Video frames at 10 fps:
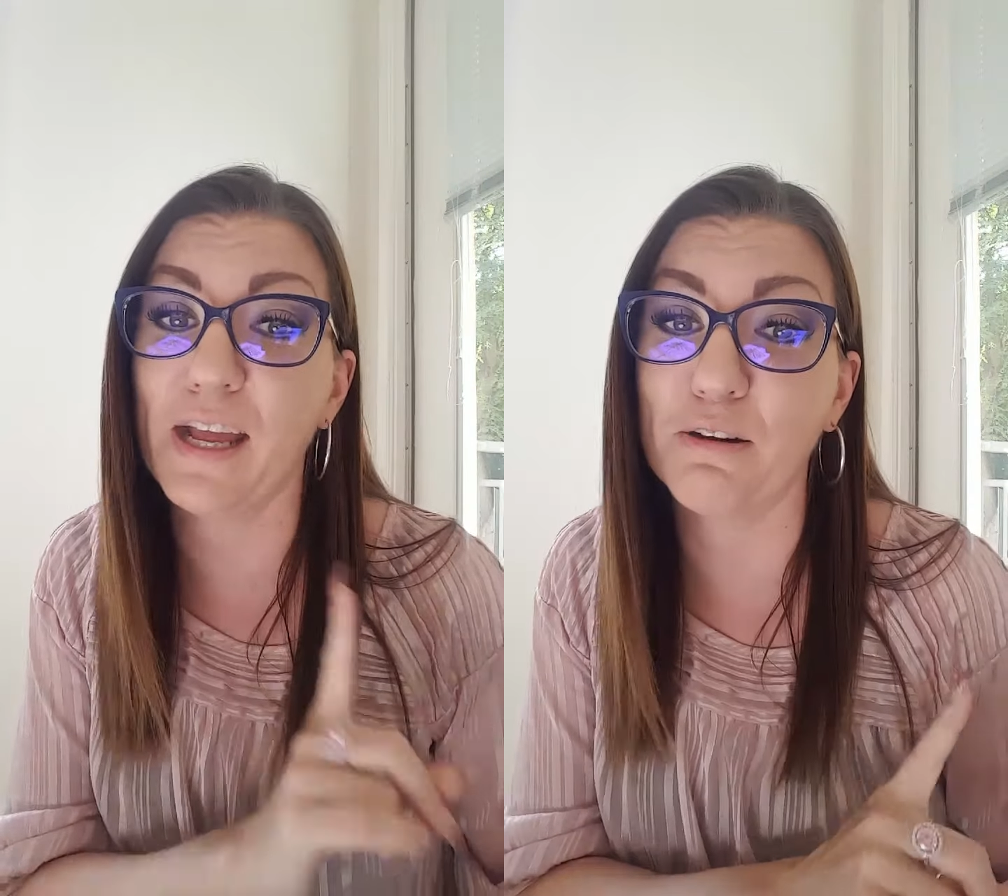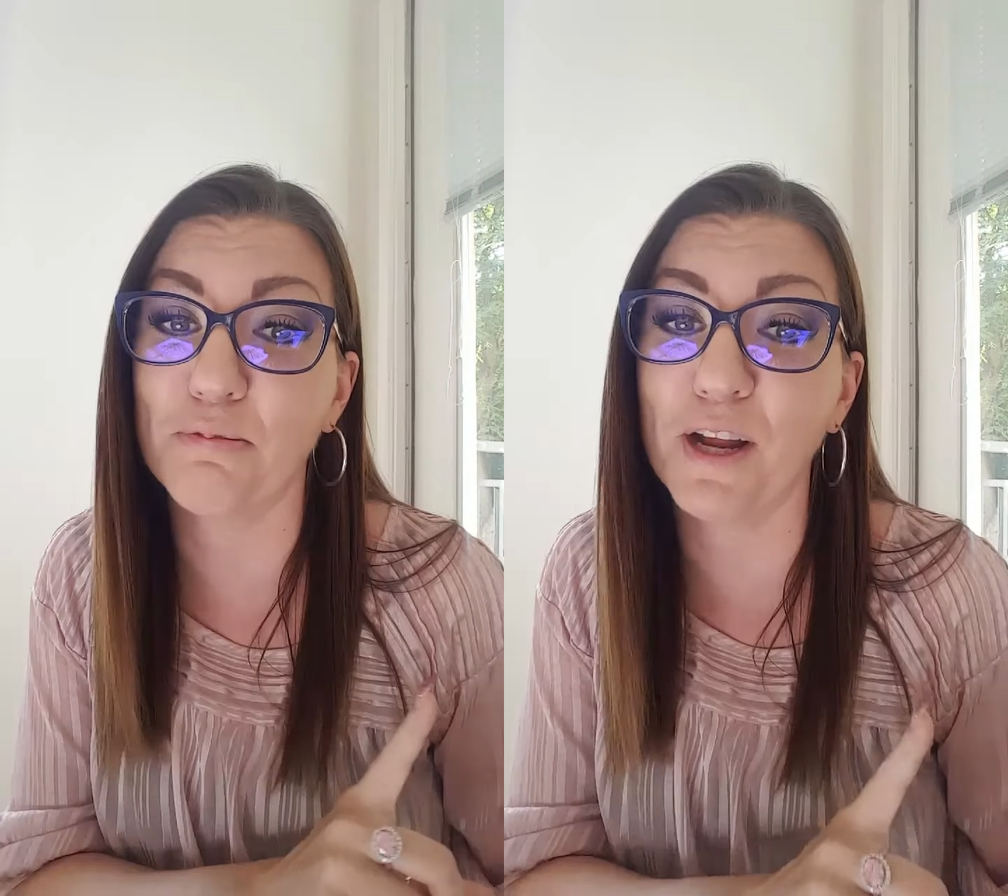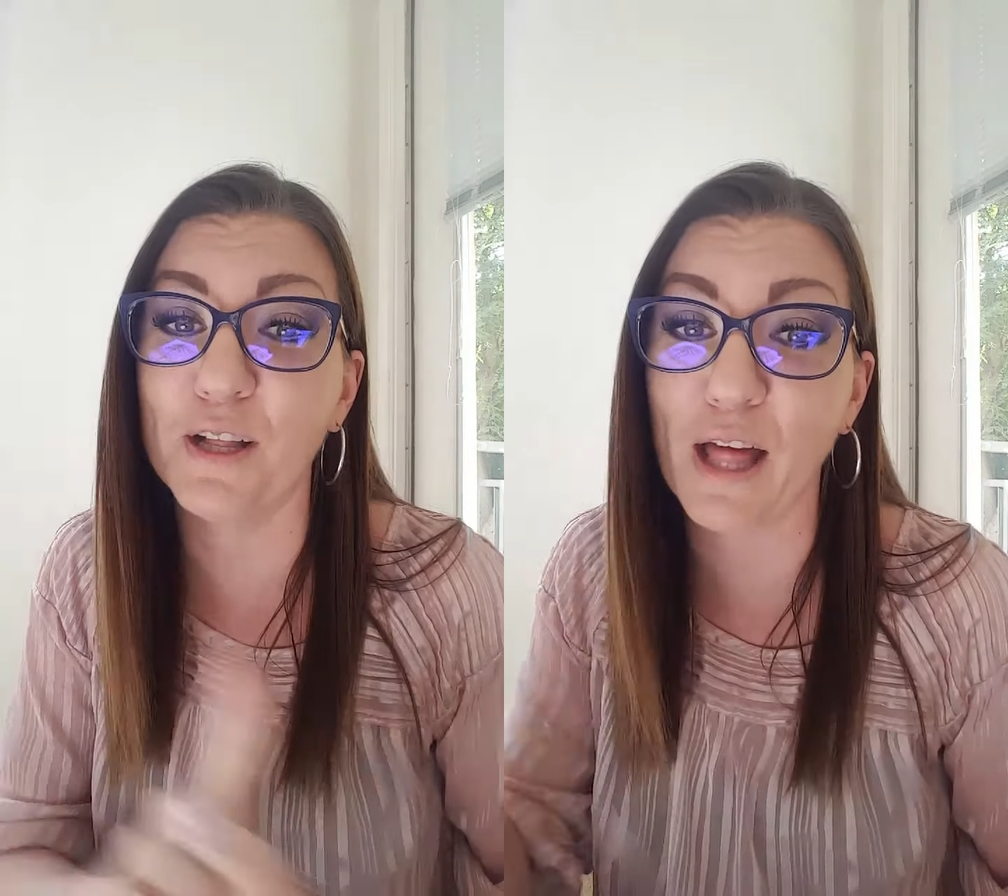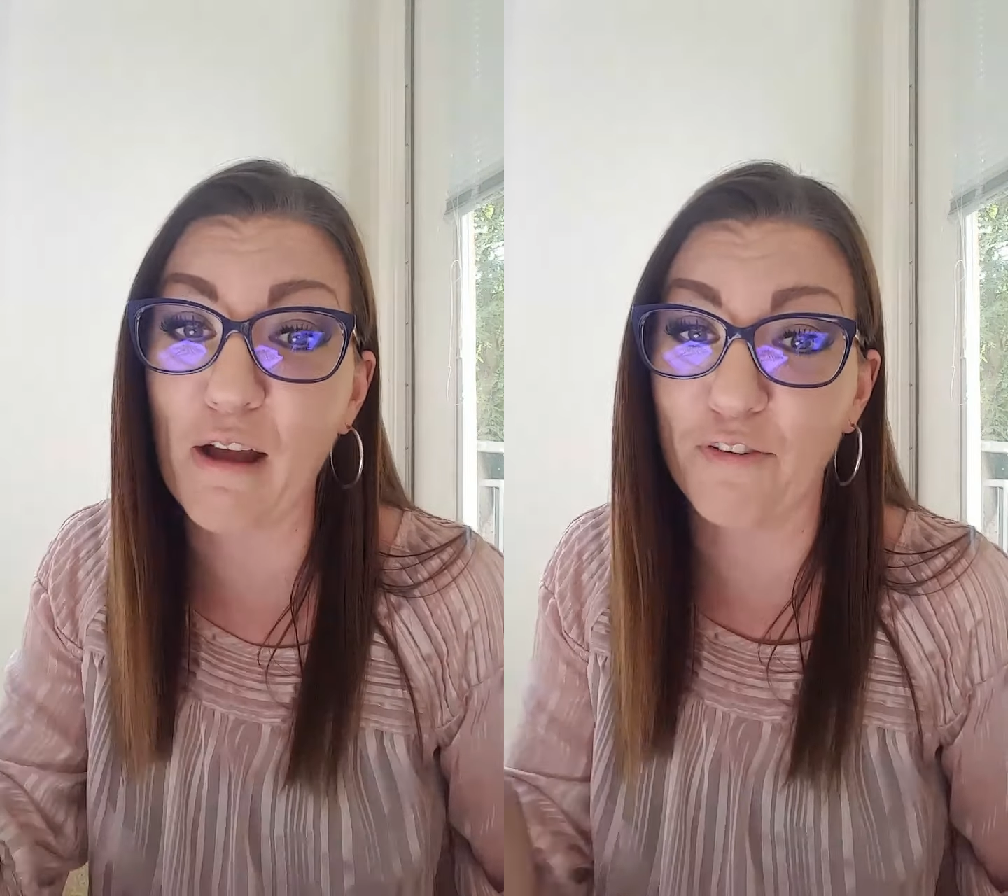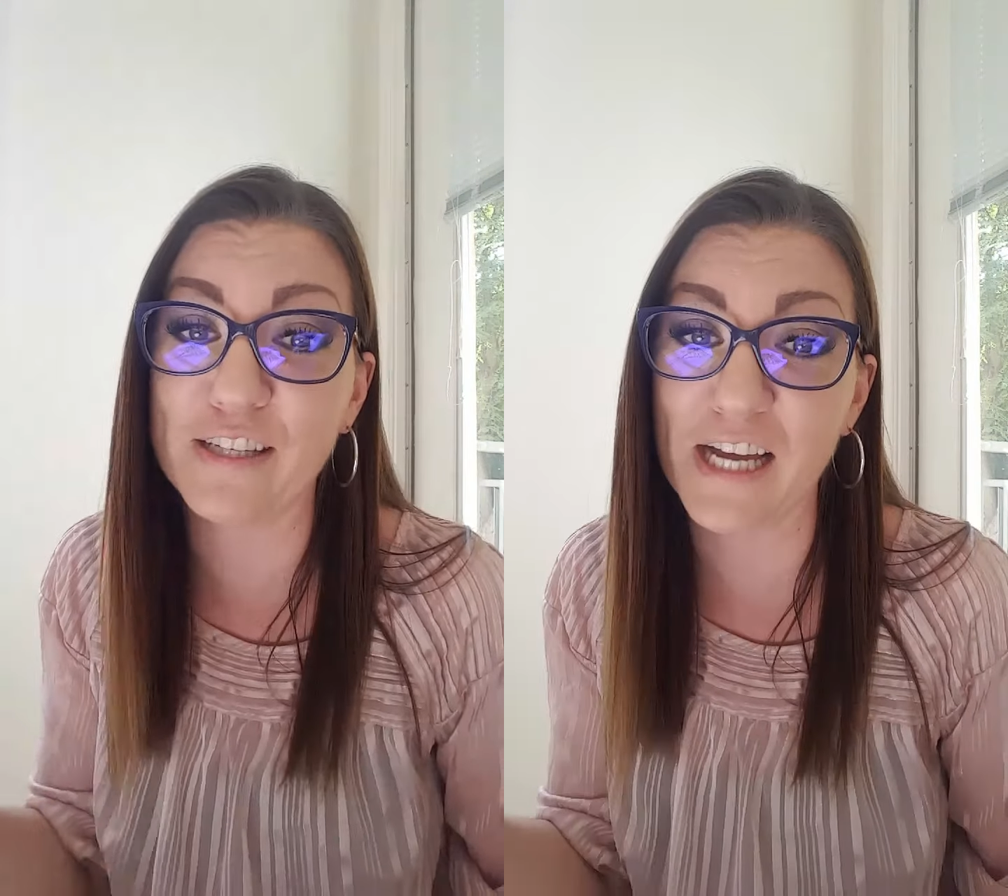in real
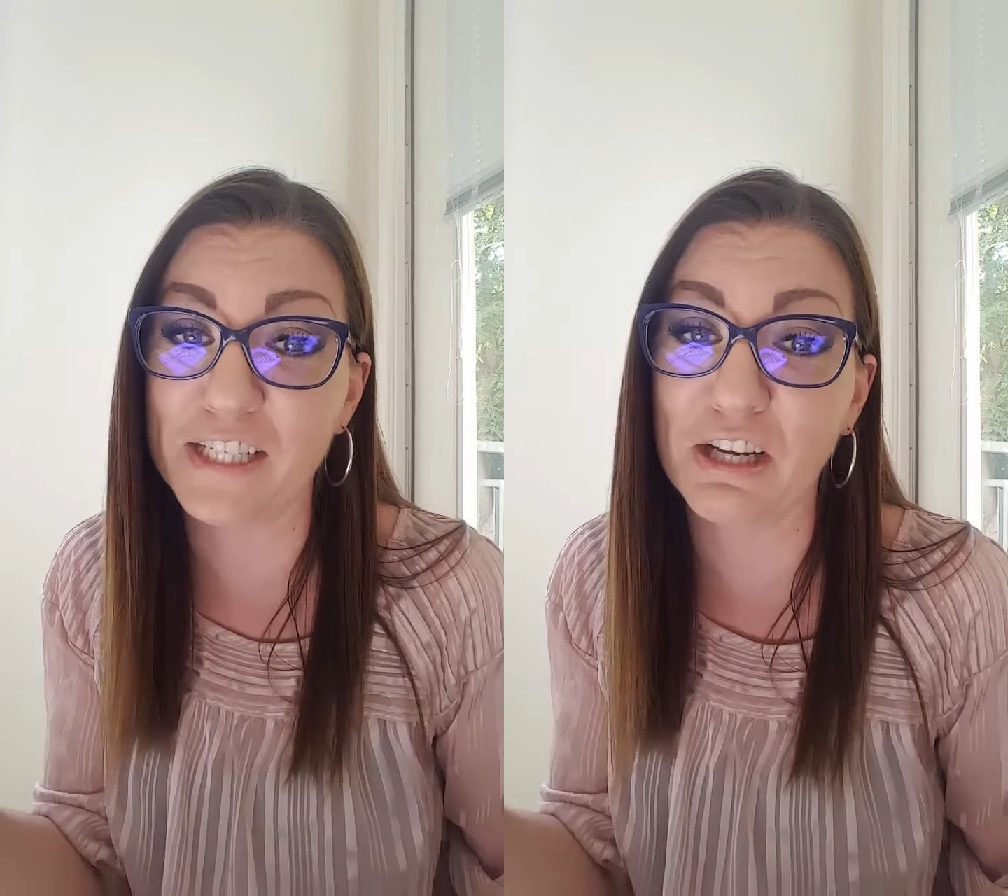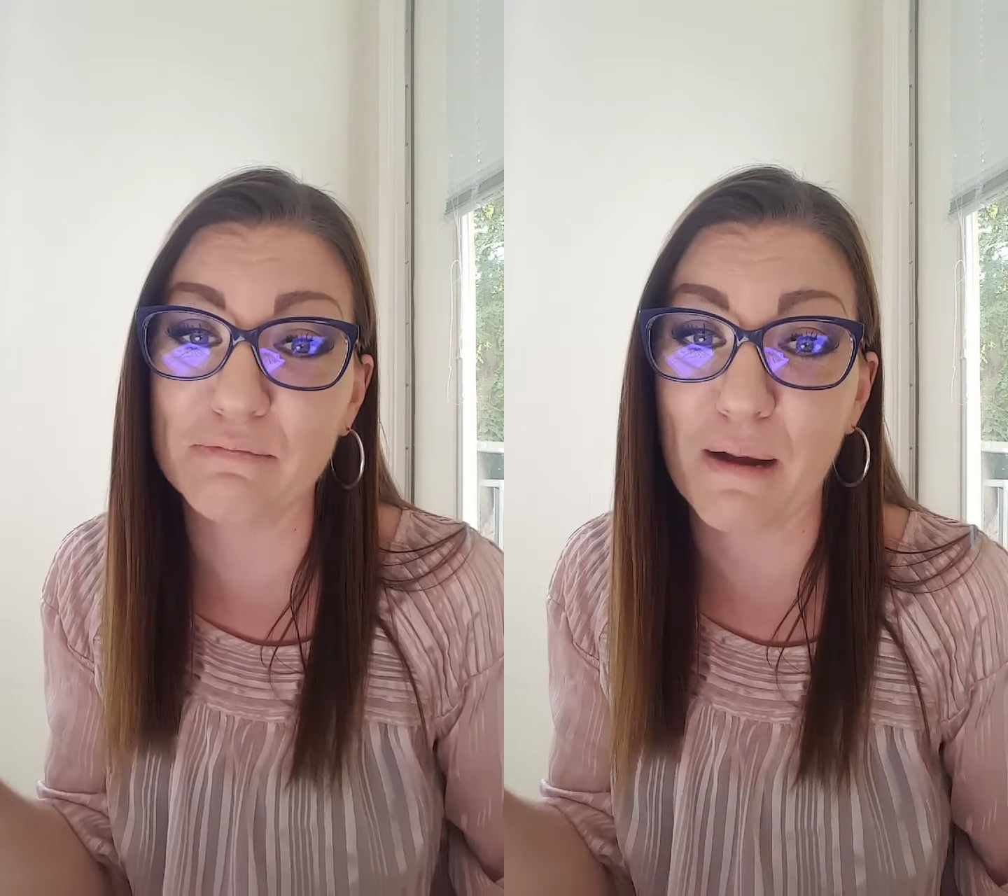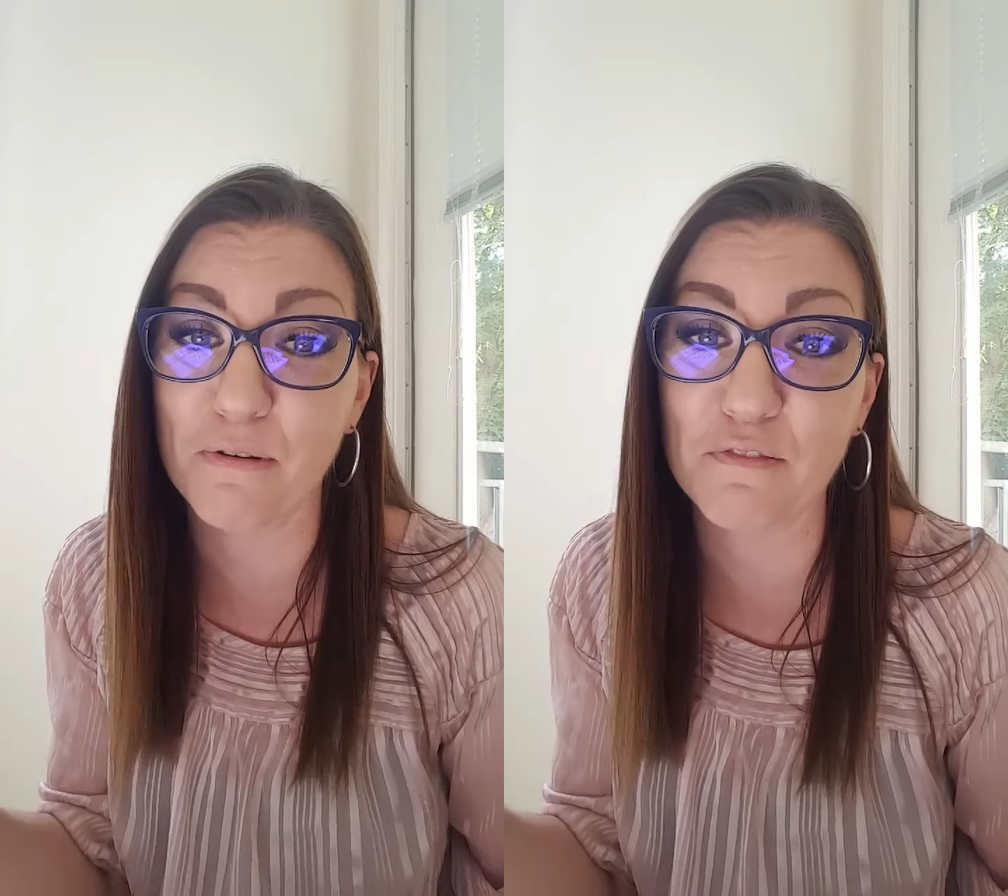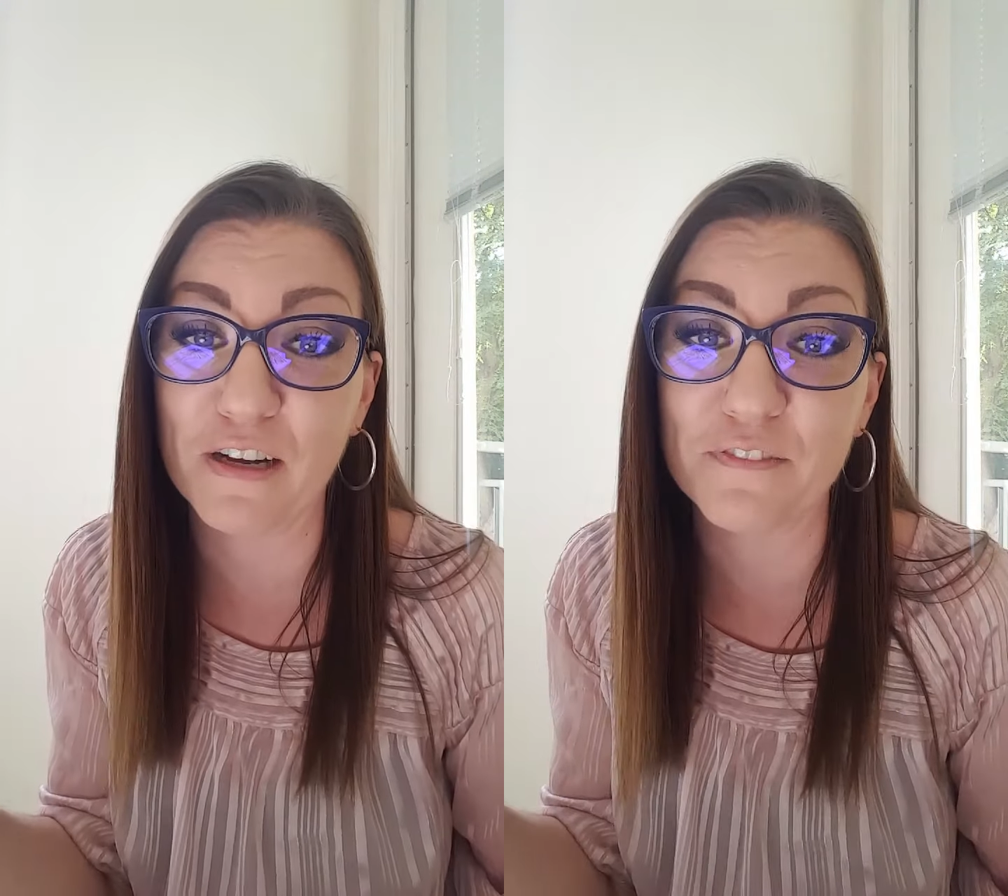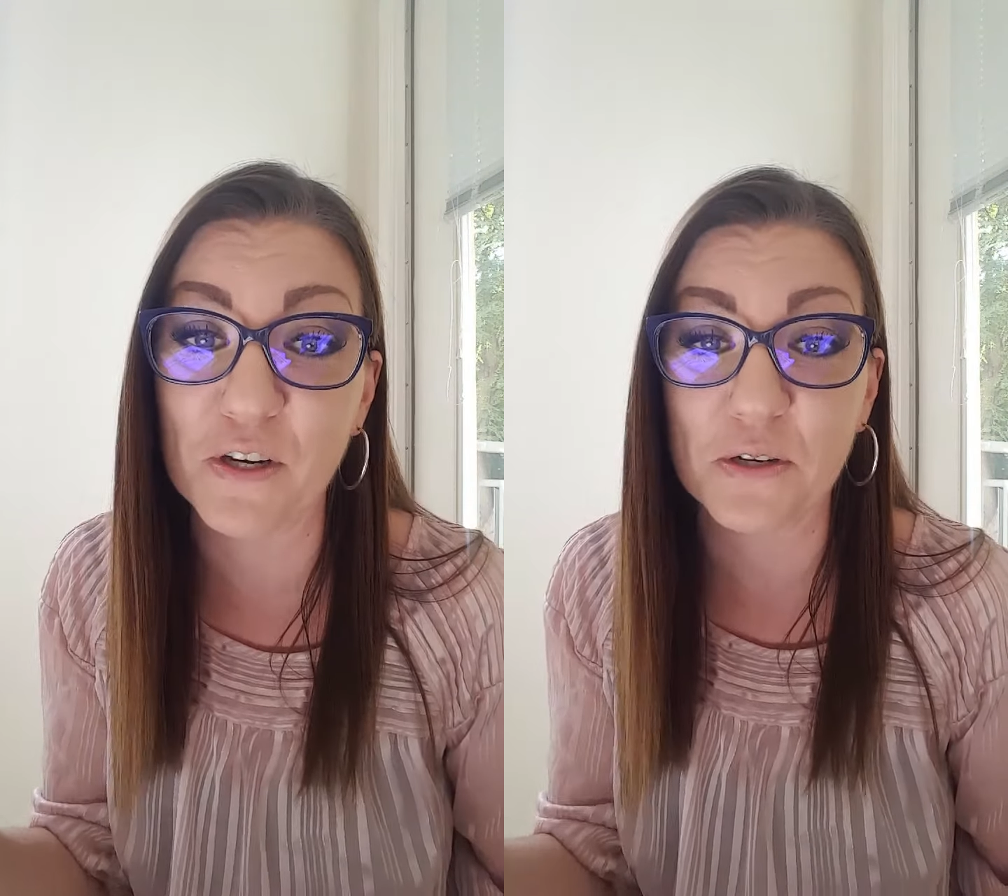life as I do in my profile